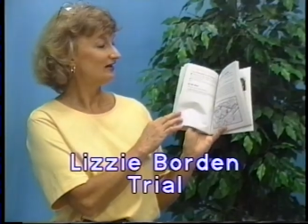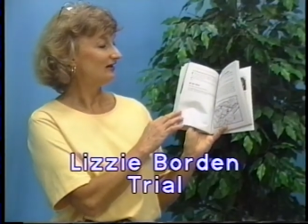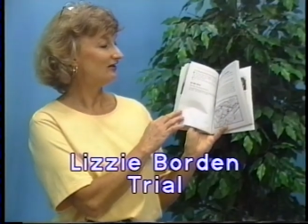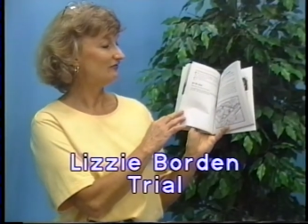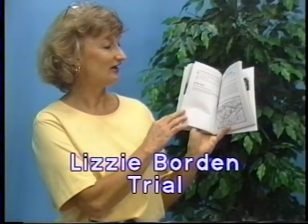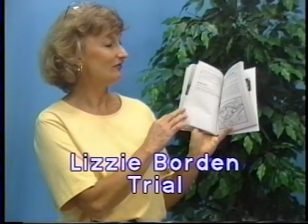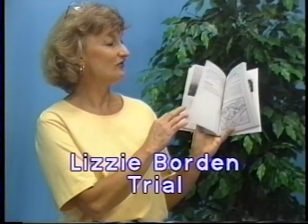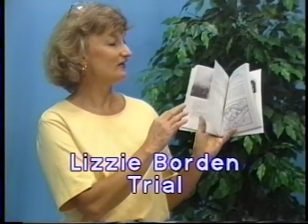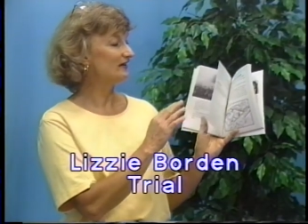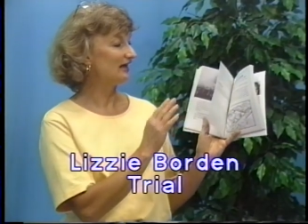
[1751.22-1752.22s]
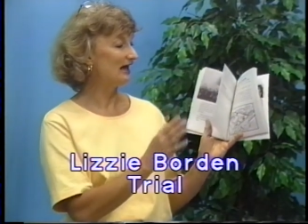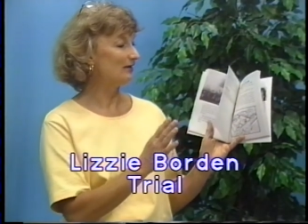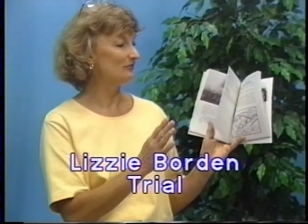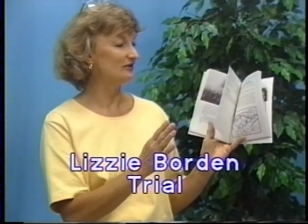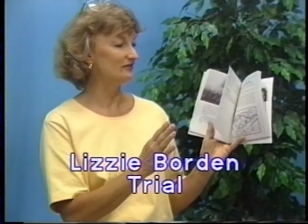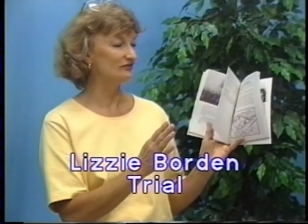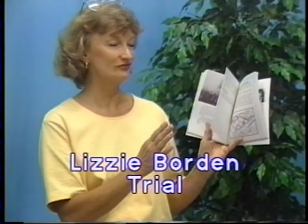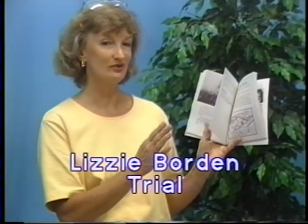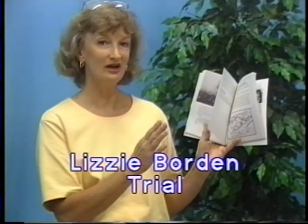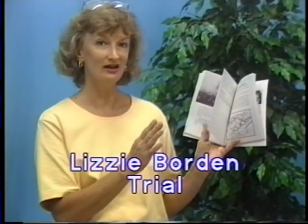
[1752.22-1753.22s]
of everything that happened in this
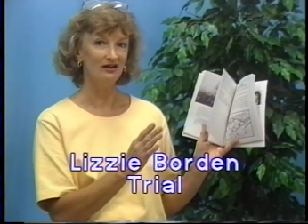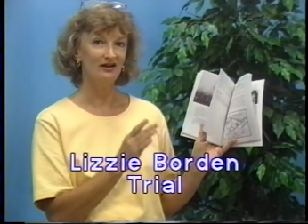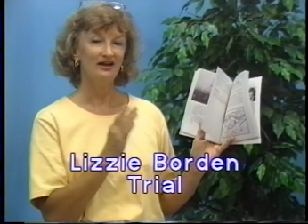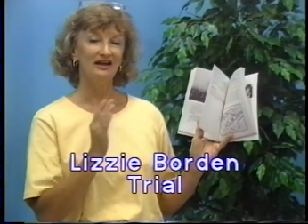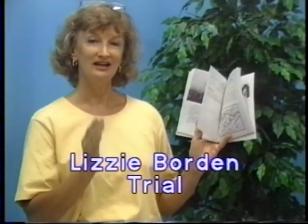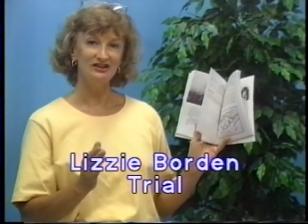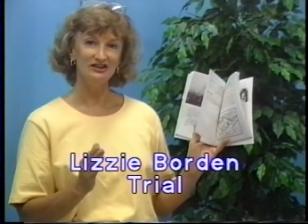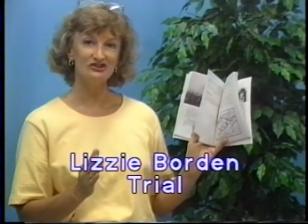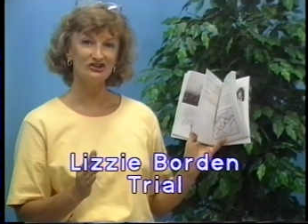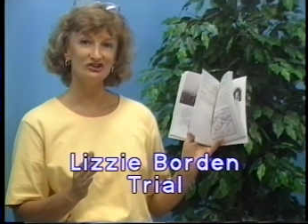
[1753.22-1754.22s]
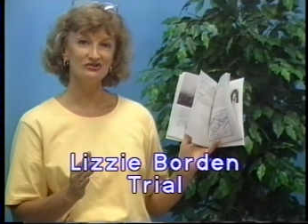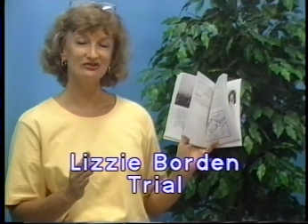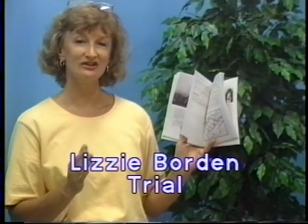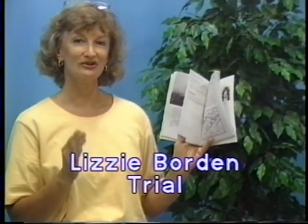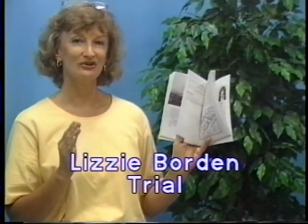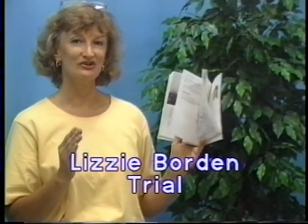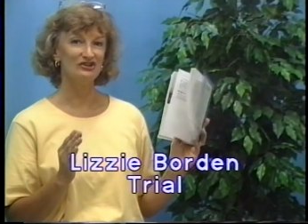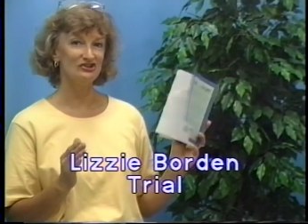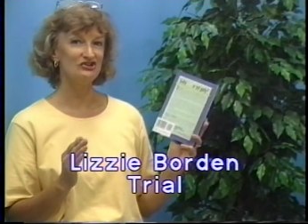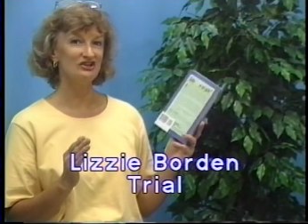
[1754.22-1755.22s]
trial. And did she do it or
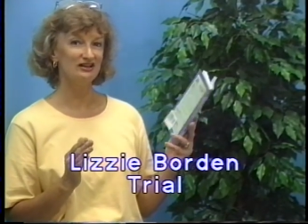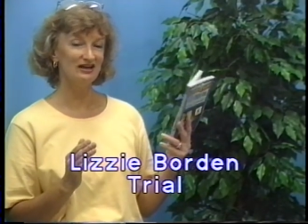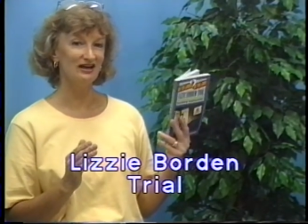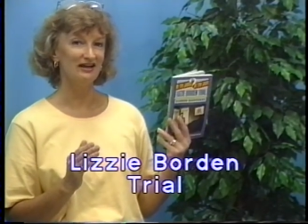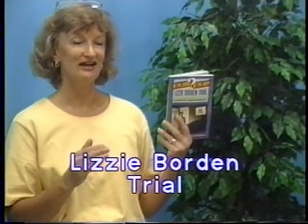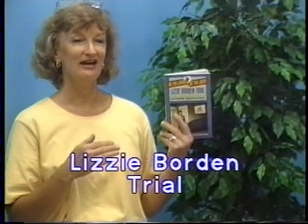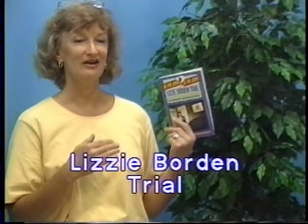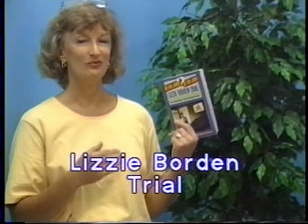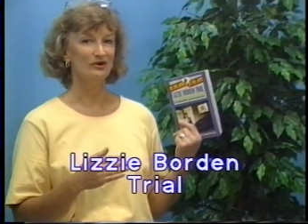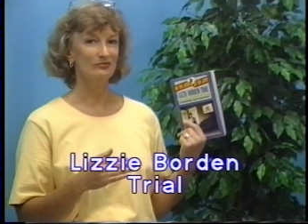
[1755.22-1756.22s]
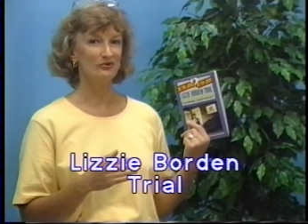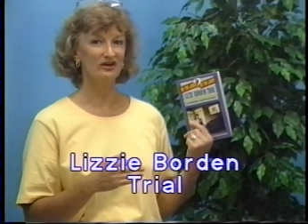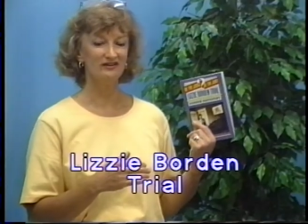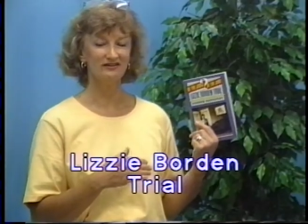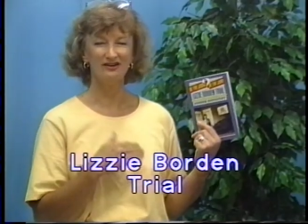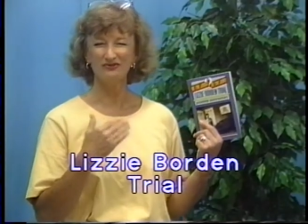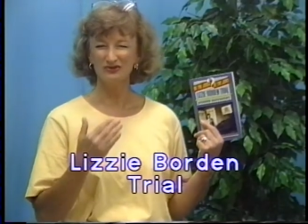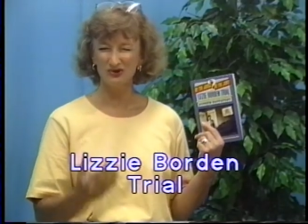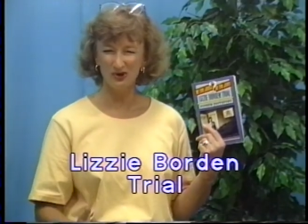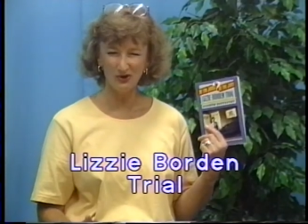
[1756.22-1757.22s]
did she not? At one point I said, of
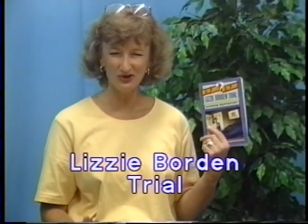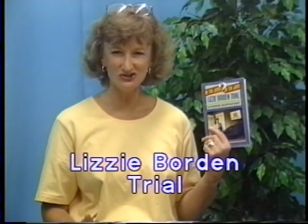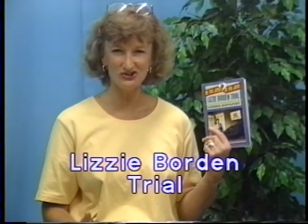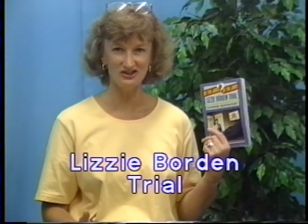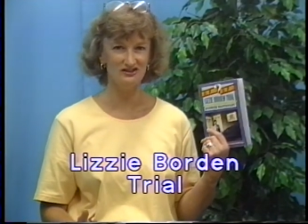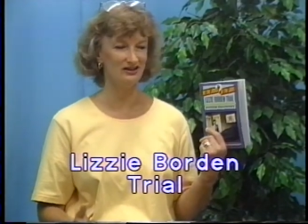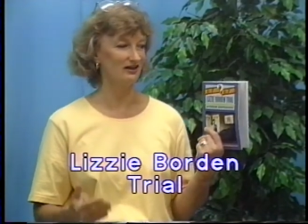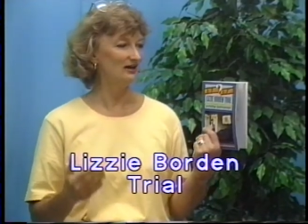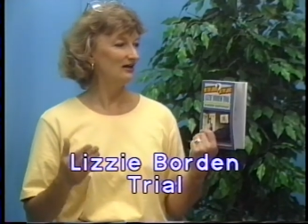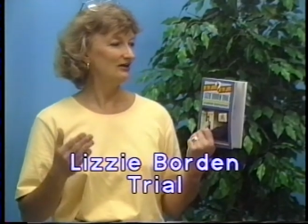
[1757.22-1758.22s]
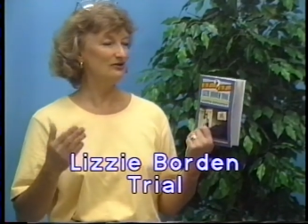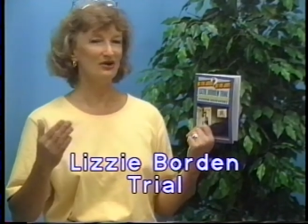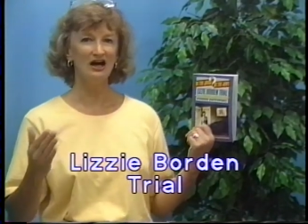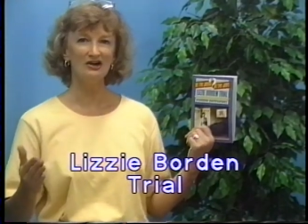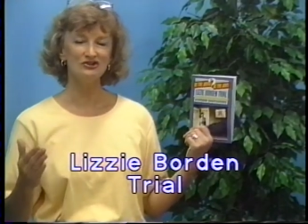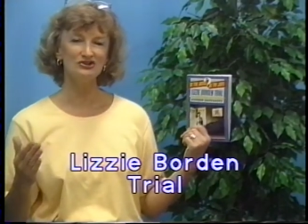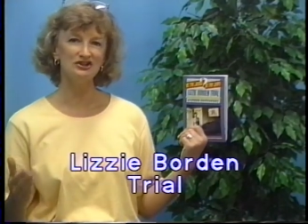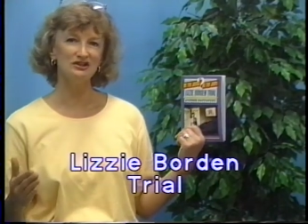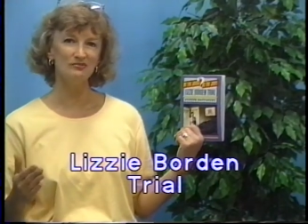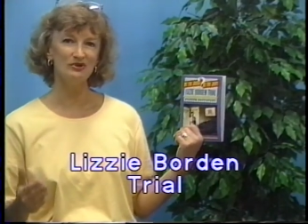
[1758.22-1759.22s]
course she did it. You know, how could
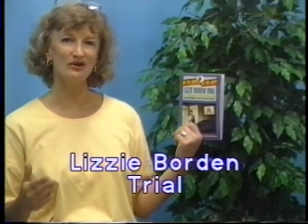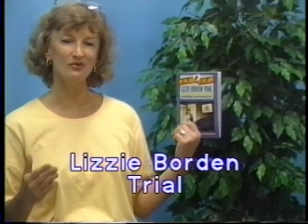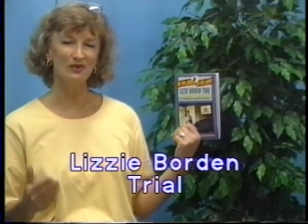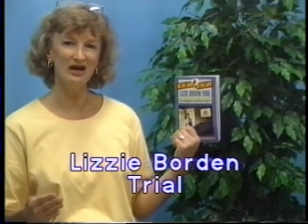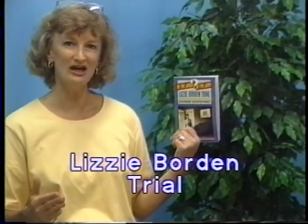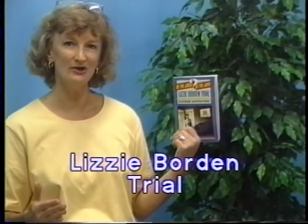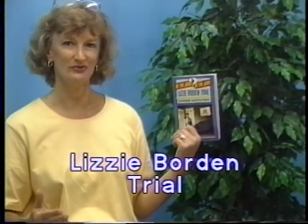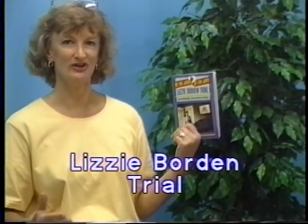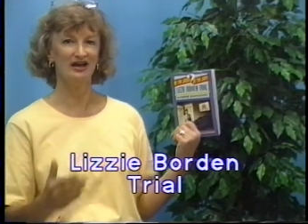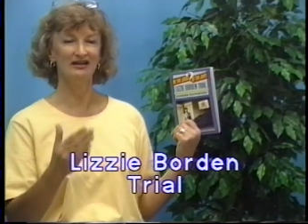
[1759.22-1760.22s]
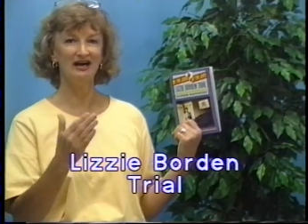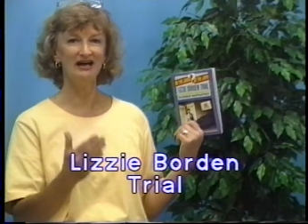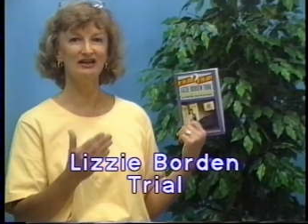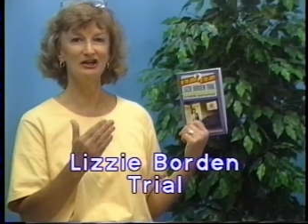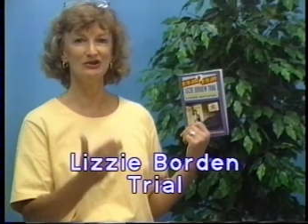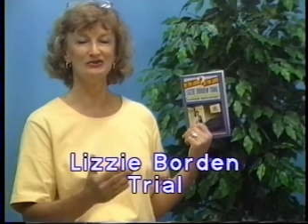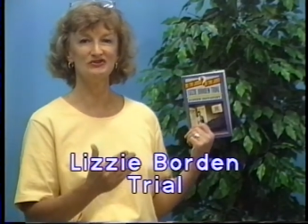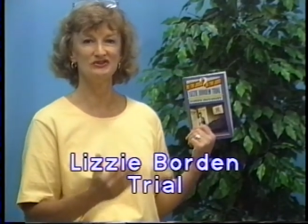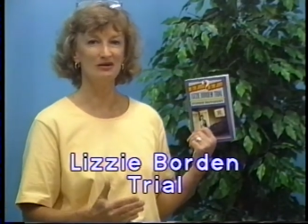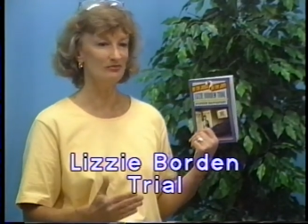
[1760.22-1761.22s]
she be around and not hear
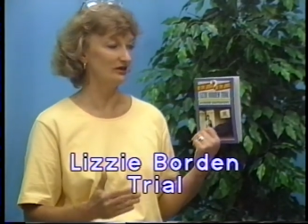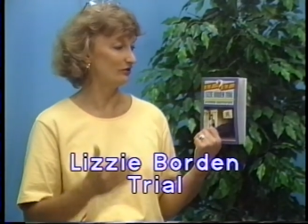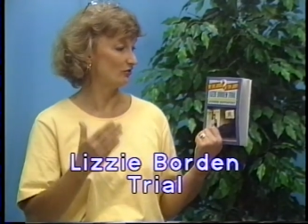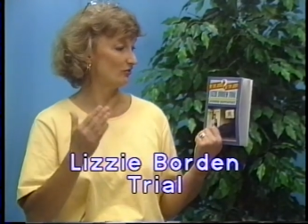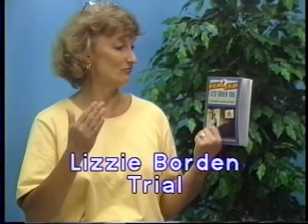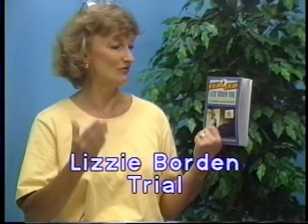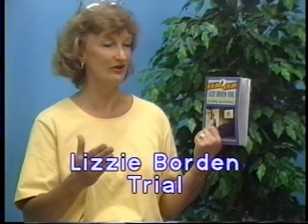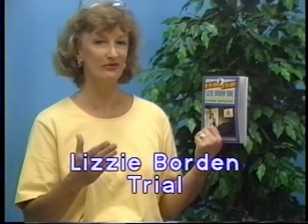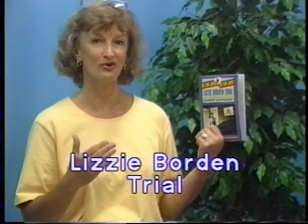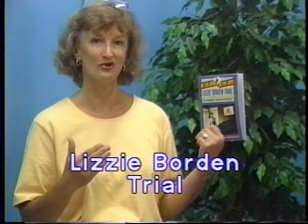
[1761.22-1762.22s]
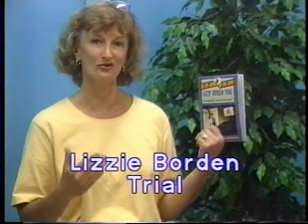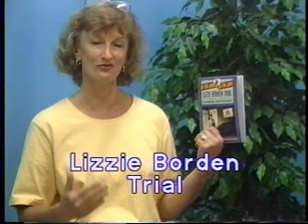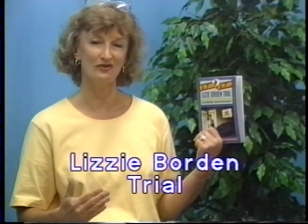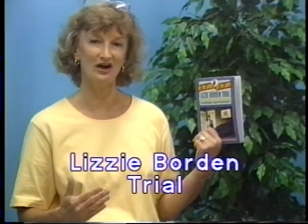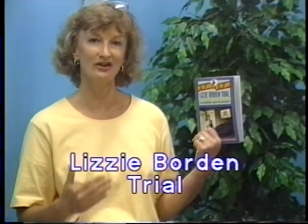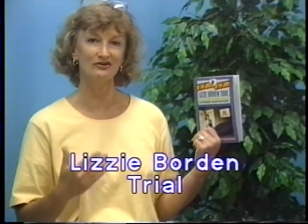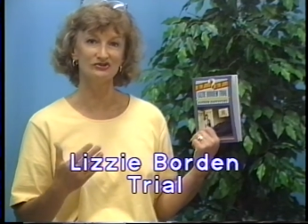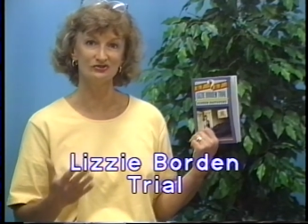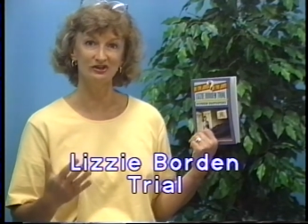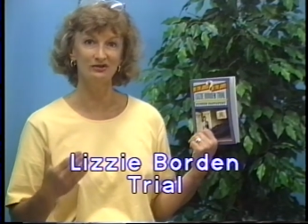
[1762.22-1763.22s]
somebody or her mother or her father
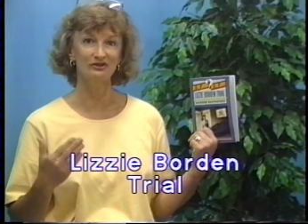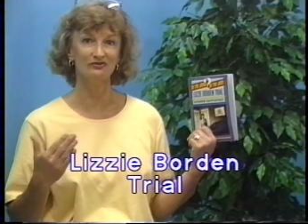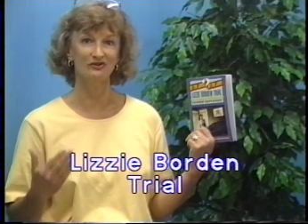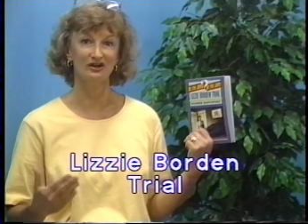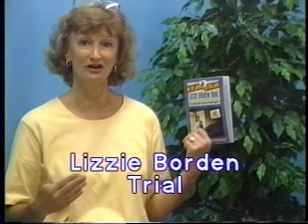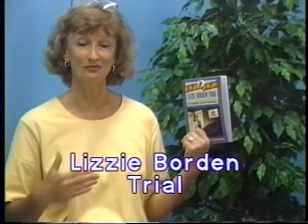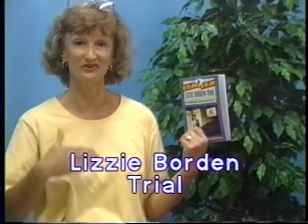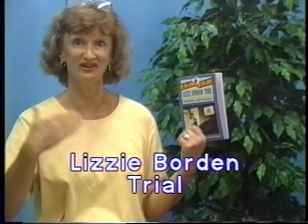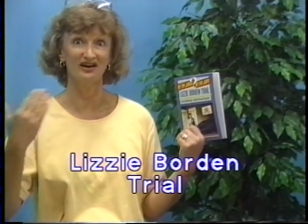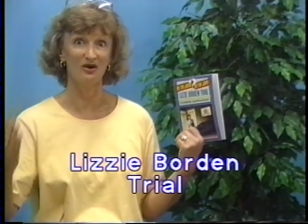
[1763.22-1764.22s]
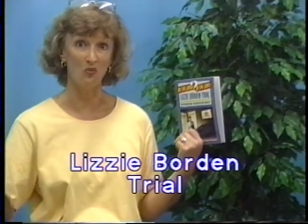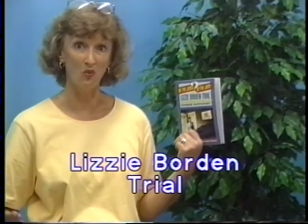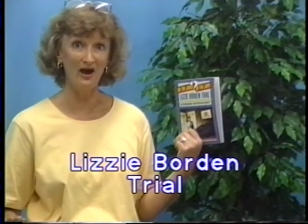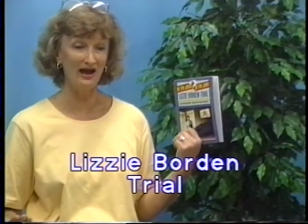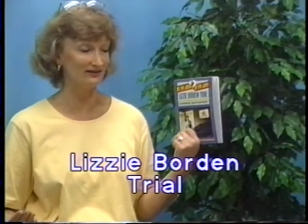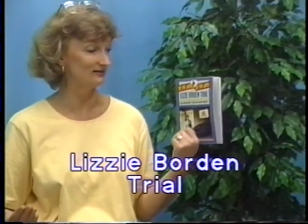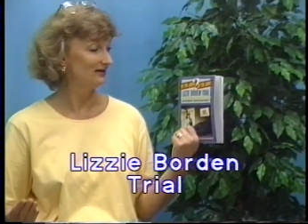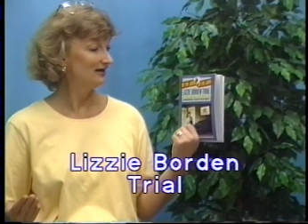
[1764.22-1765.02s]
screaming for help as they got whacked